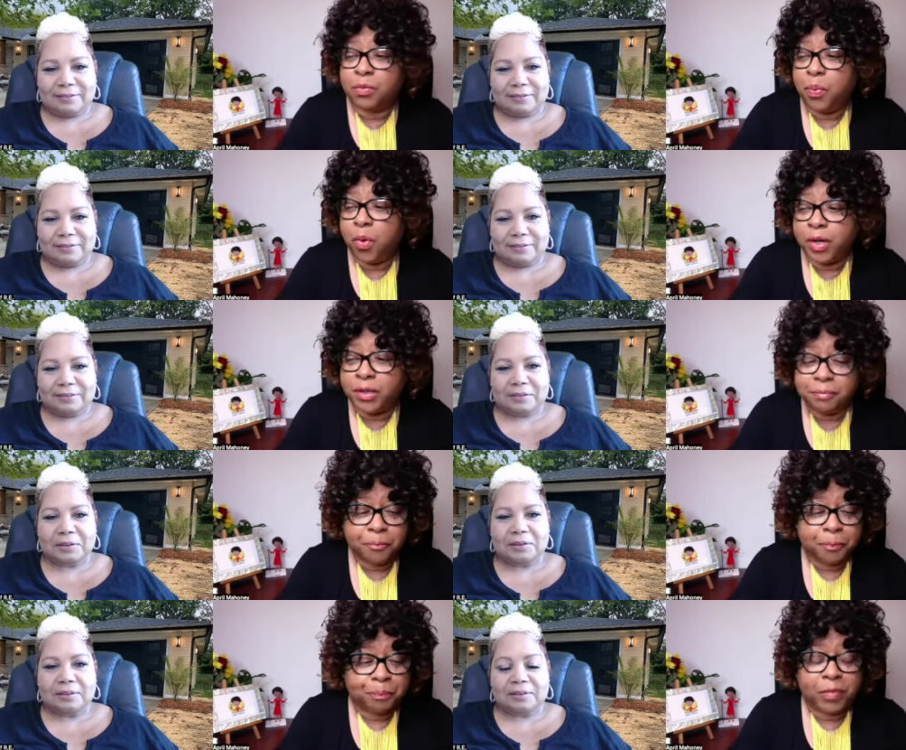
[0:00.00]
Speaker 1: important
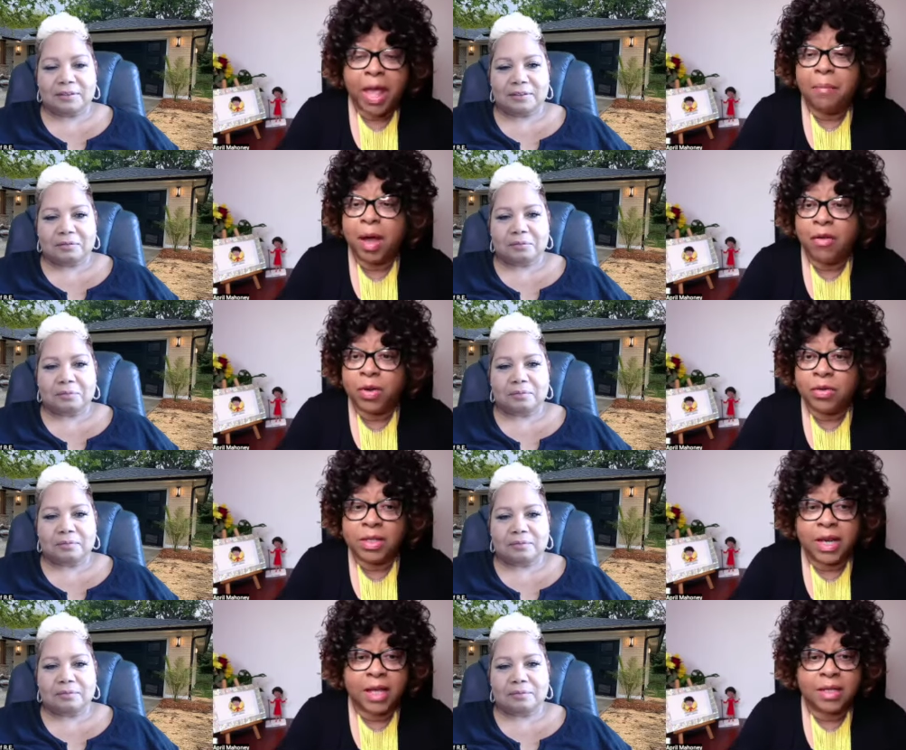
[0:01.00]
and my
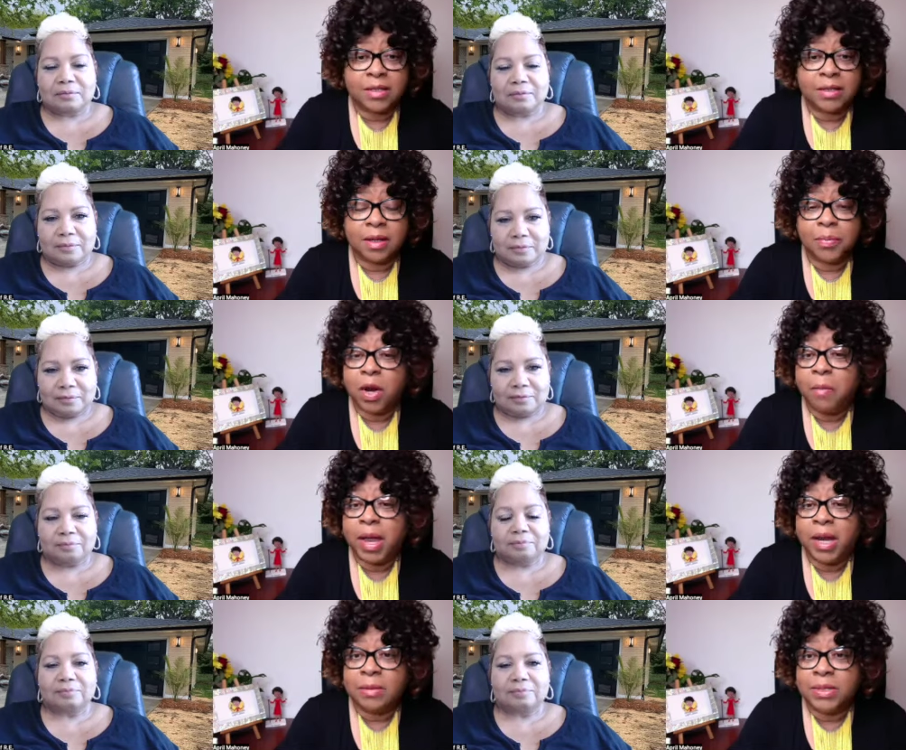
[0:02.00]
Rolodex, put on
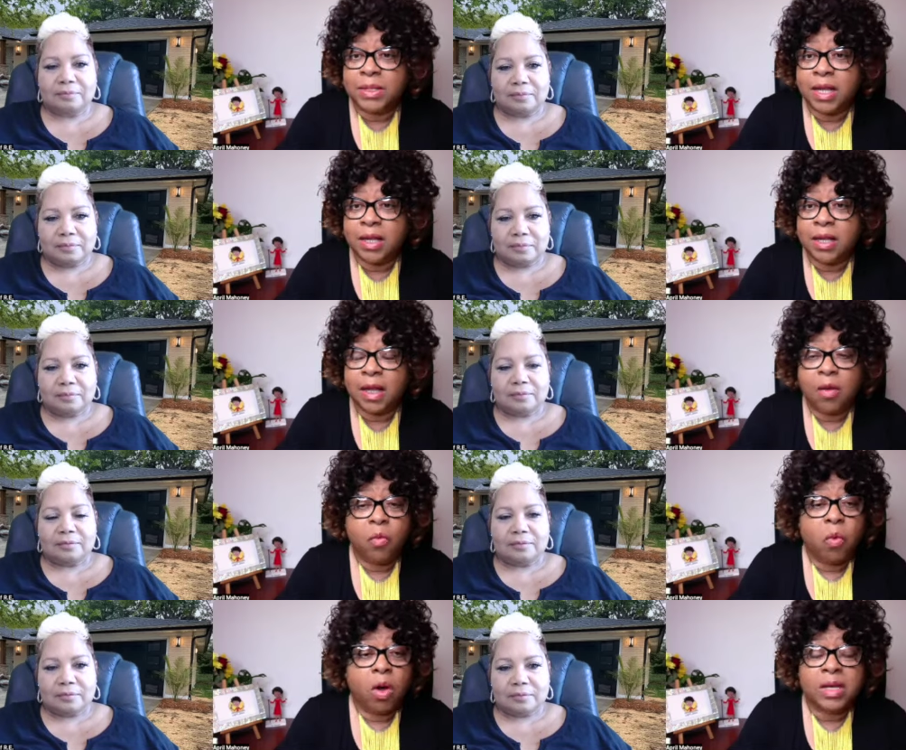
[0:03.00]
my lipstick,
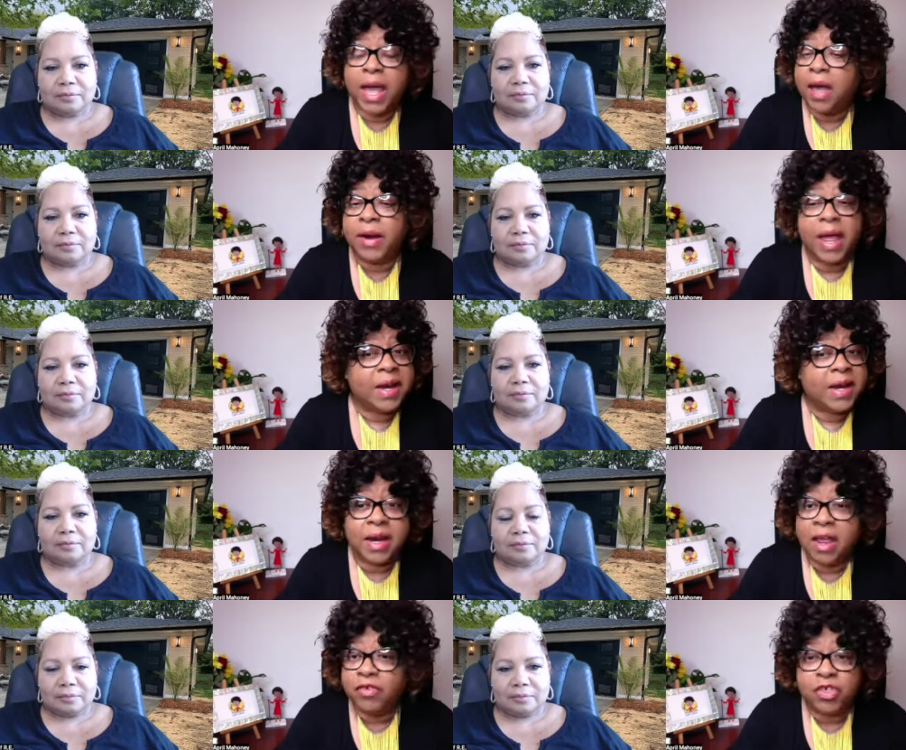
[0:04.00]
walked out,
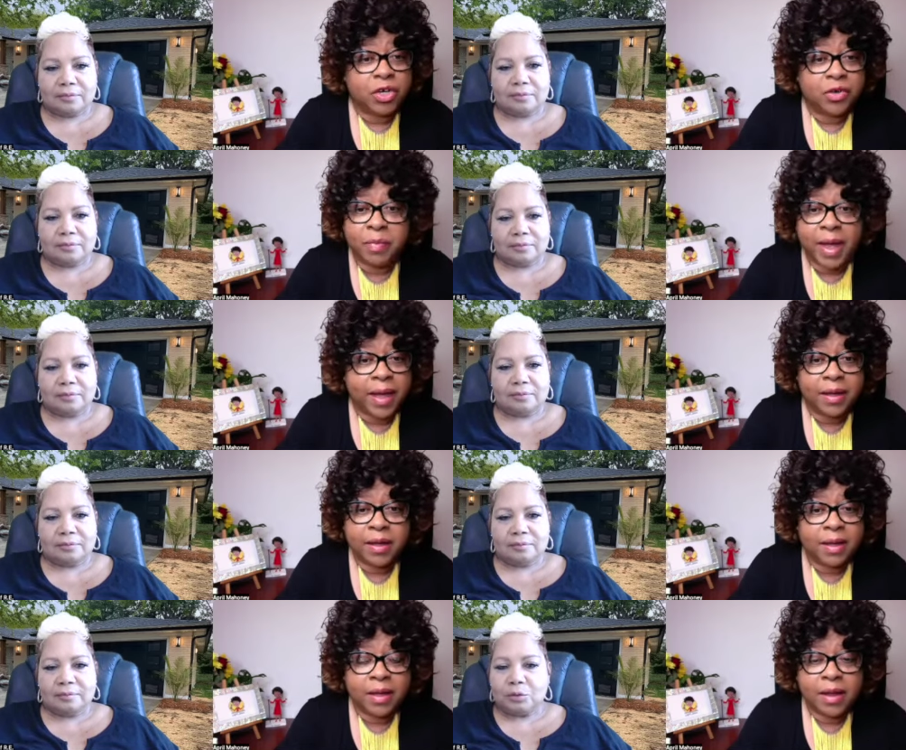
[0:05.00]
and never turned back.
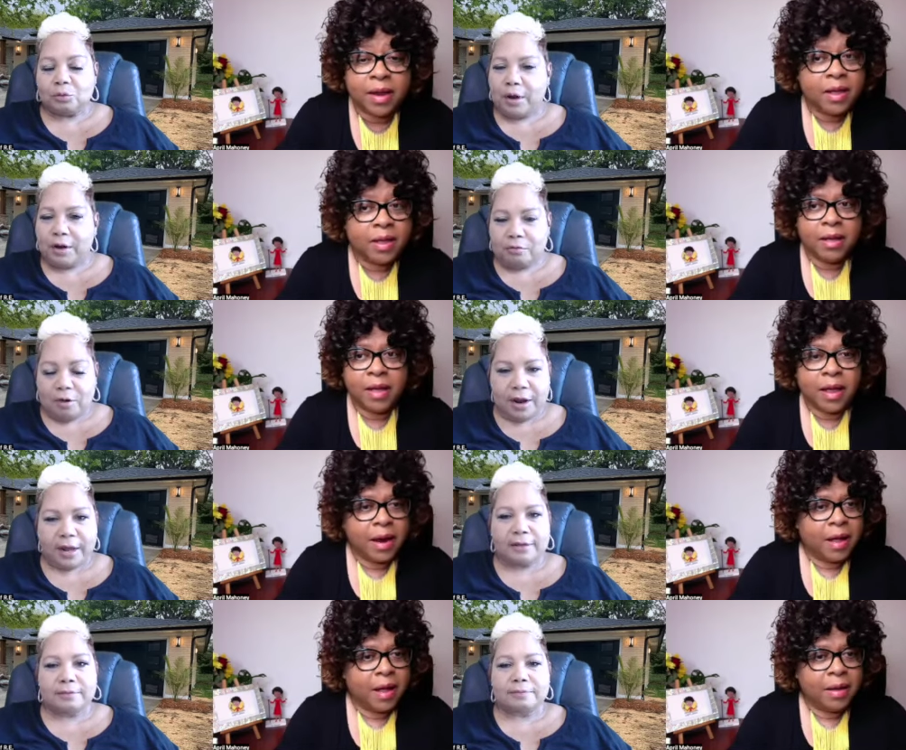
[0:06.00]
Speaker 2: Right, right.
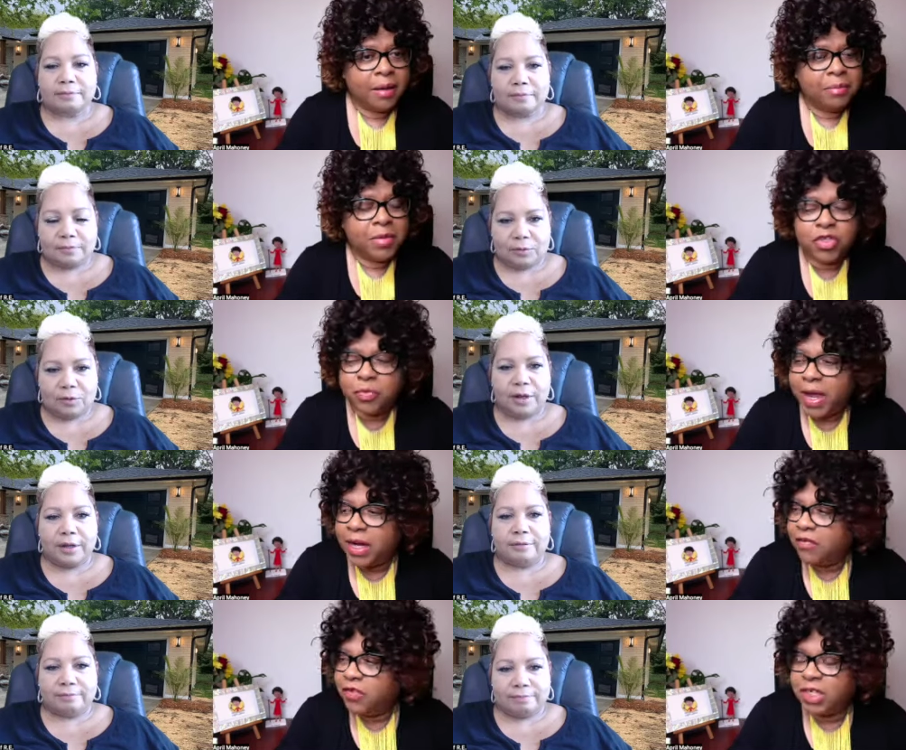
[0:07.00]
Speaker 1: Mister Right.
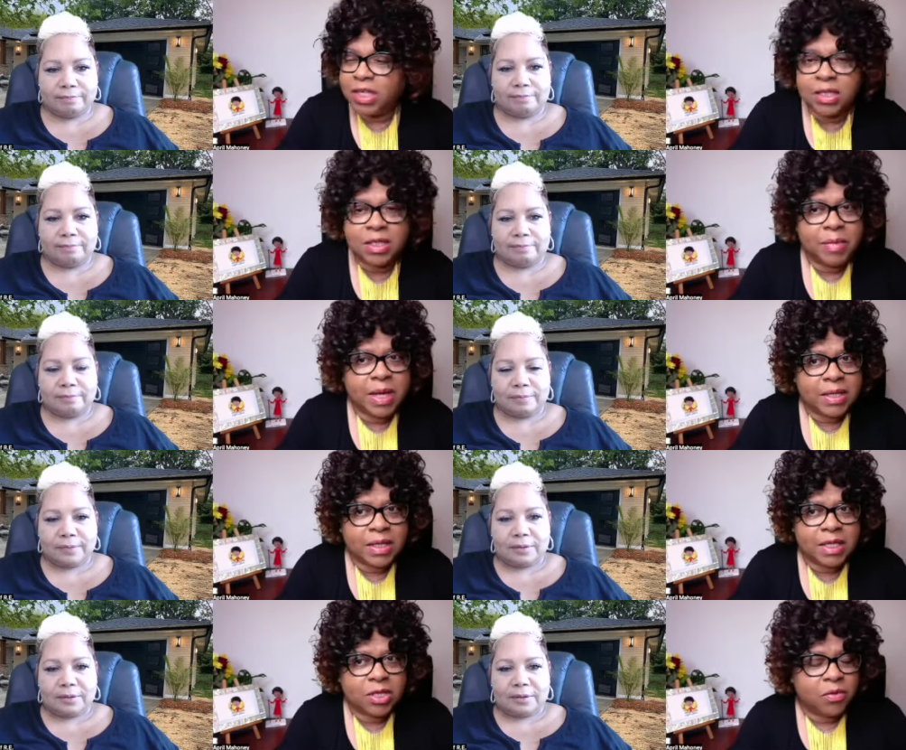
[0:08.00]
Magnificent looked at me. He
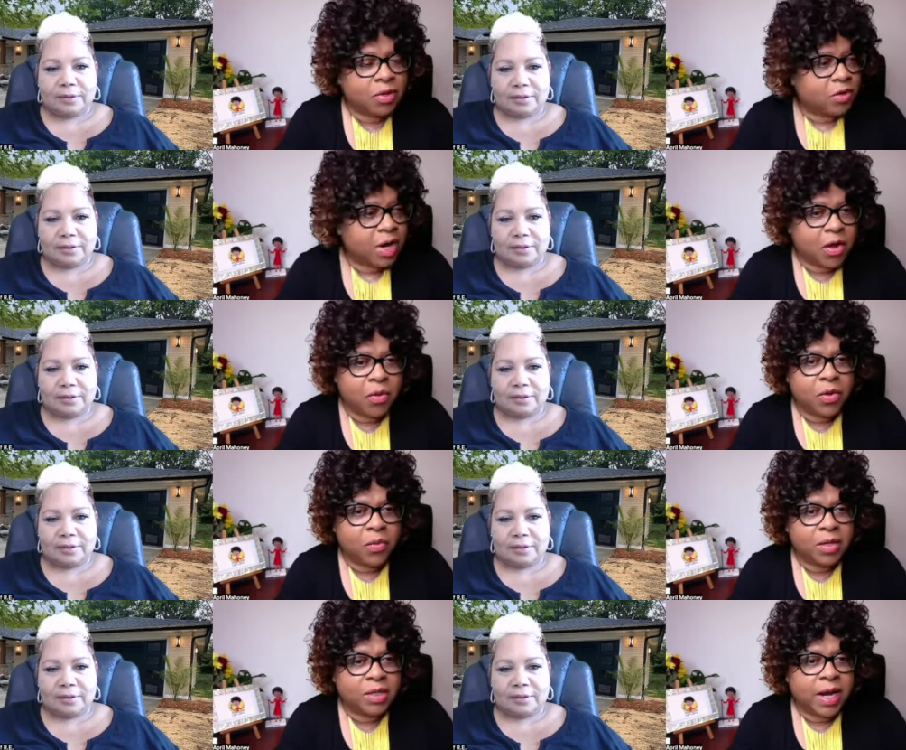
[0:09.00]
said, so you're not going to
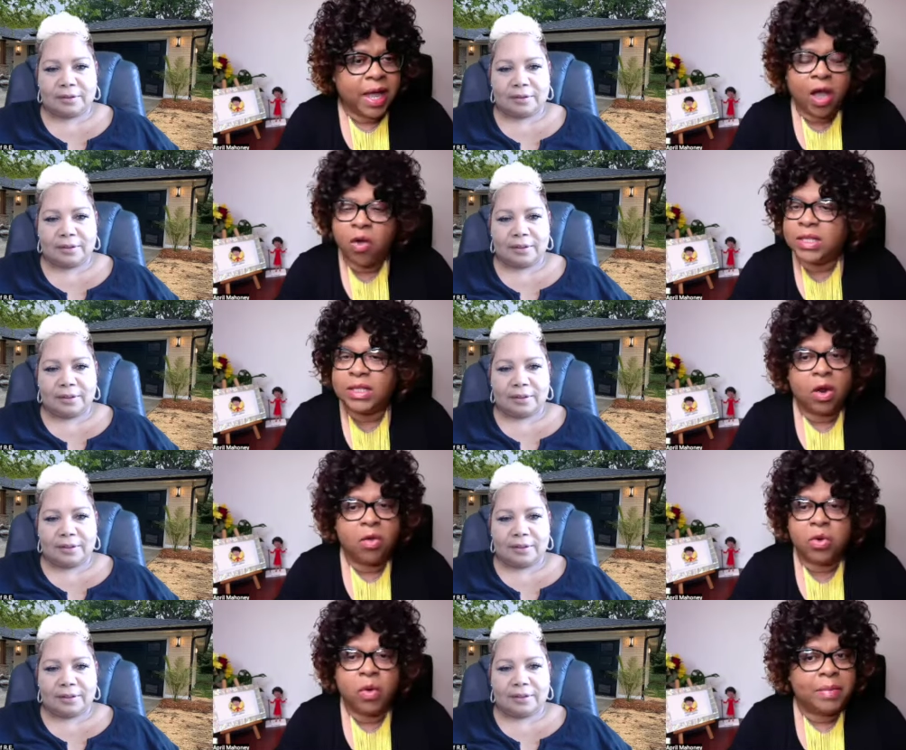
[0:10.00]
work today? Oh, I said,
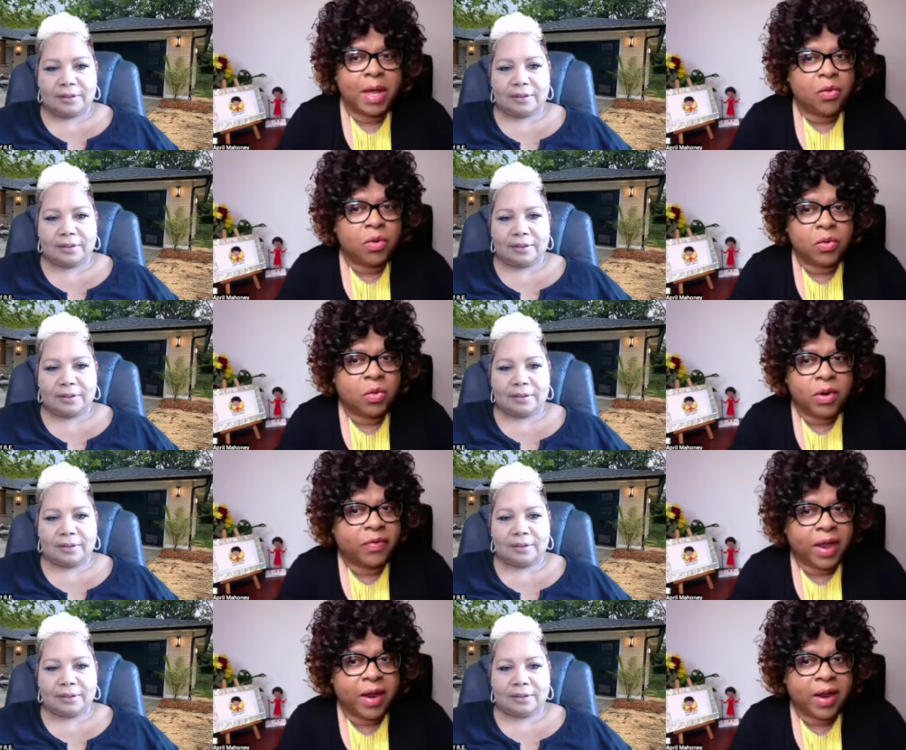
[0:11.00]
oh, no, I'm not going to work there